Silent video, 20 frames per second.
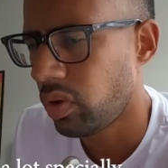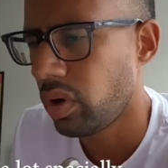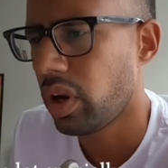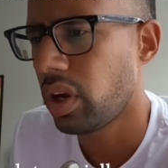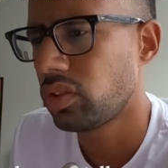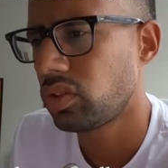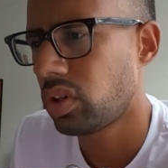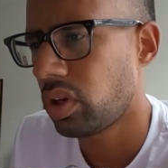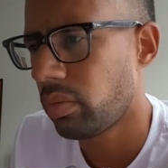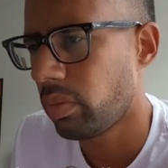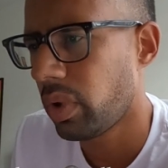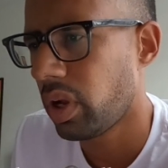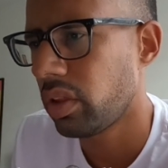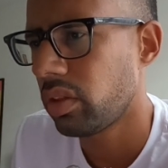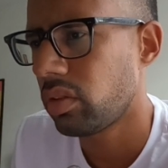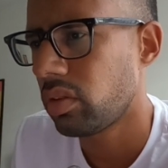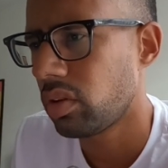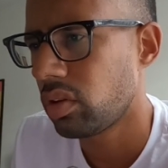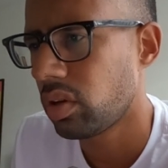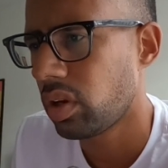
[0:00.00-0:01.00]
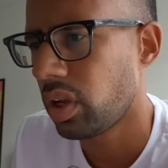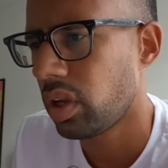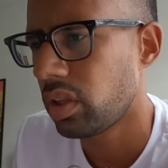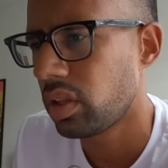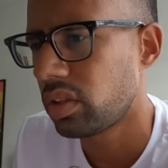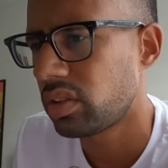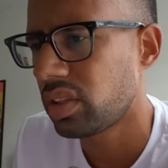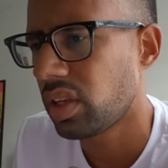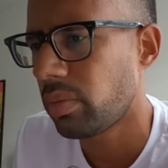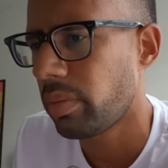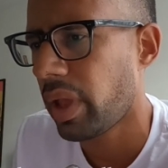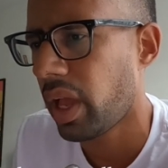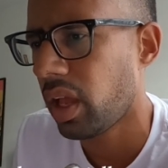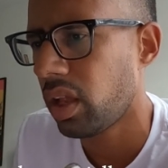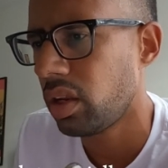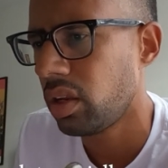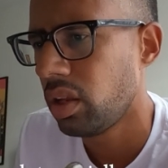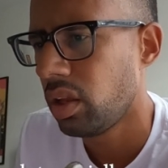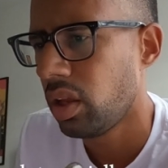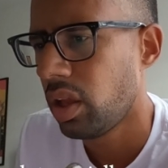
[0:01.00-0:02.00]
$300 a month? Okay, it's not
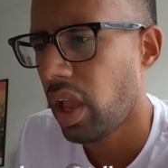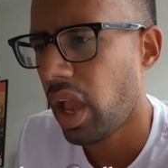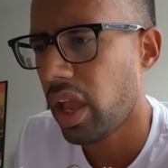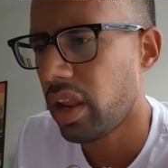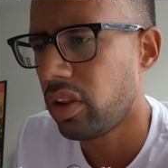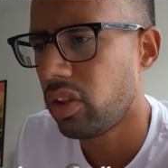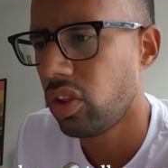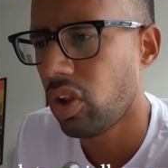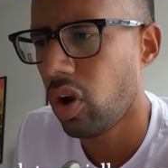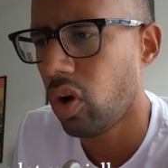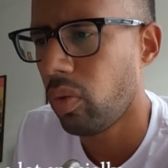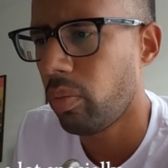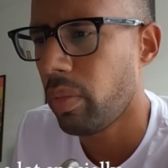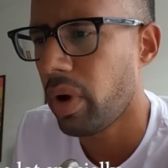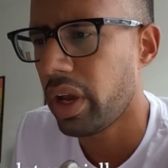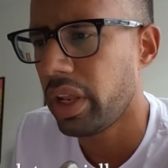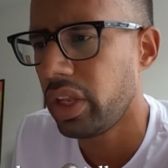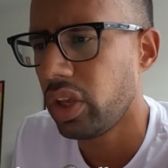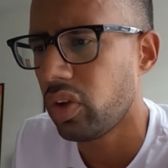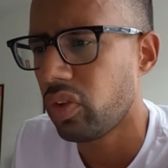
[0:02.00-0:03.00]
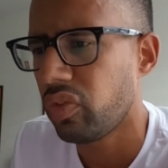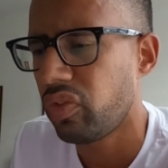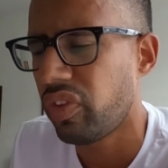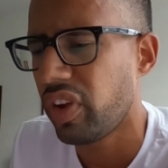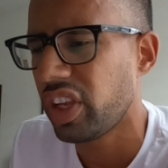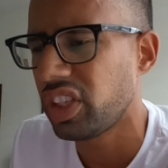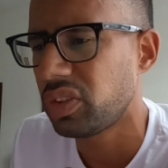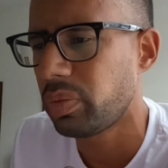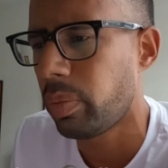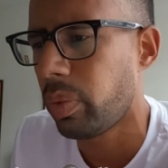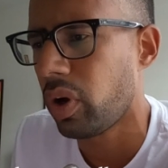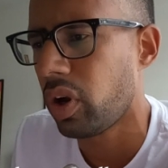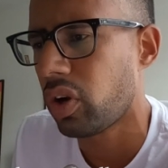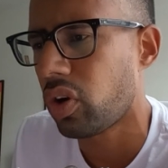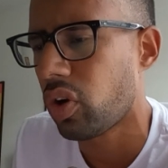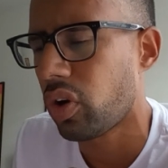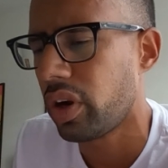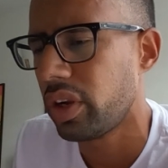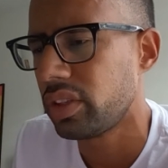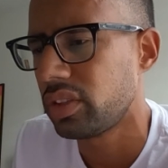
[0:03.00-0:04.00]
bad. And no money on
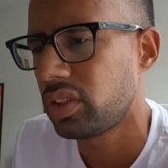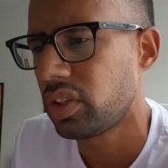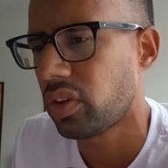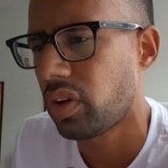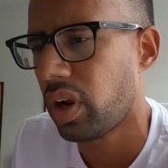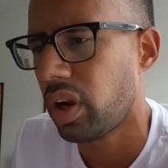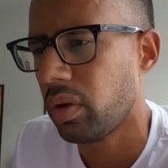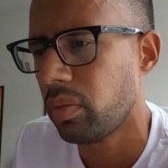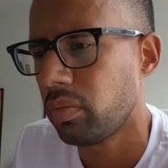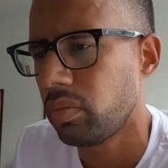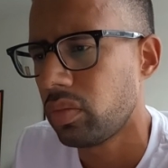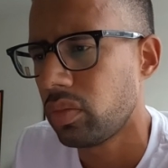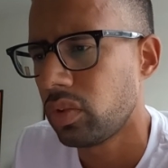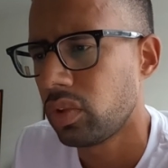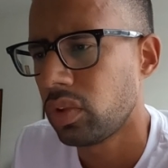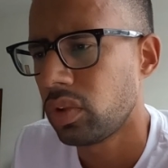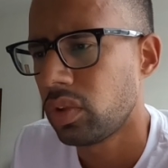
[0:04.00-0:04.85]
Facebook or Instagram?